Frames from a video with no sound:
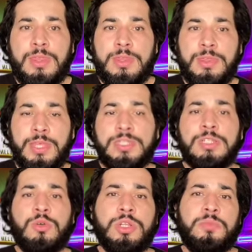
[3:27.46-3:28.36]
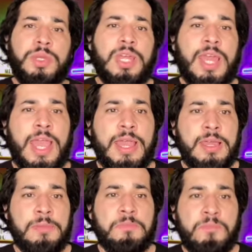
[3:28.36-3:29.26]
This is going to be
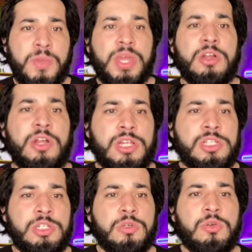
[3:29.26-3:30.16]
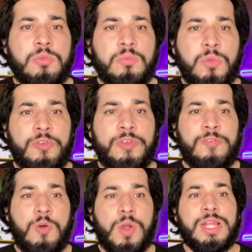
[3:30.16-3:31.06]
a bigger issue moving
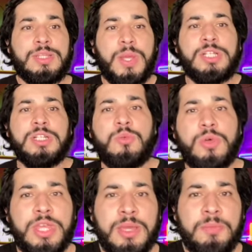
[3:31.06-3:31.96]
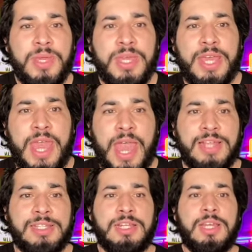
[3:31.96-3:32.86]
forward, especially with him being
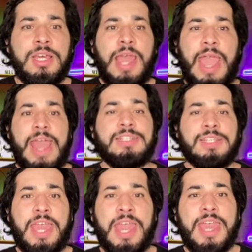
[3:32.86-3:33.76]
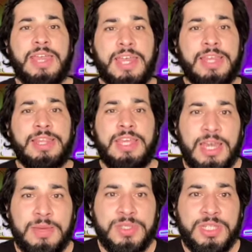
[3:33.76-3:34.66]
casted as Kang in the
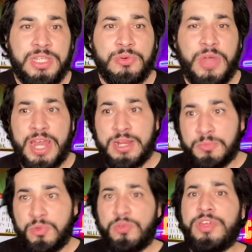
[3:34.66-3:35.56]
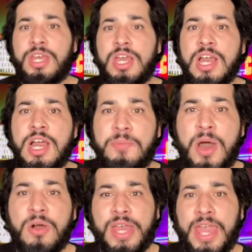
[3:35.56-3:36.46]
MCU and a movie
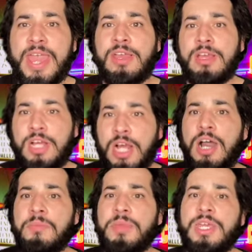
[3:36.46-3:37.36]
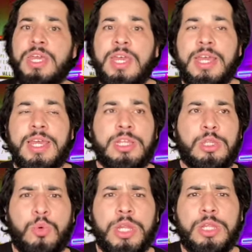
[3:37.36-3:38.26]
about Kang coming in
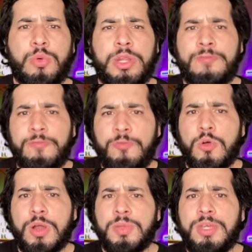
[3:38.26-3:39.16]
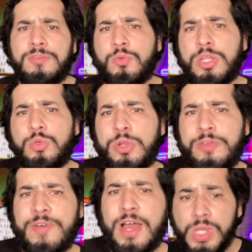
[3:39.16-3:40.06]
2024, I believe,
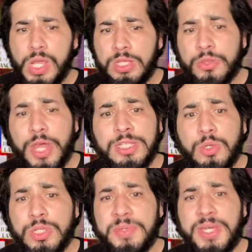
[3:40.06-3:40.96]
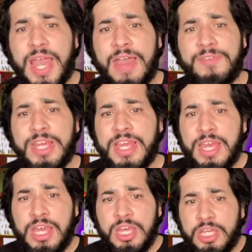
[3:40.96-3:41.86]
2025. So that's going to be having
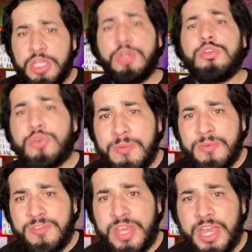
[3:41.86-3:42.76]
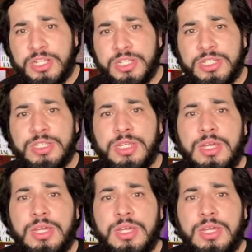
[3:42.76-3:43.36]
huge ramifications.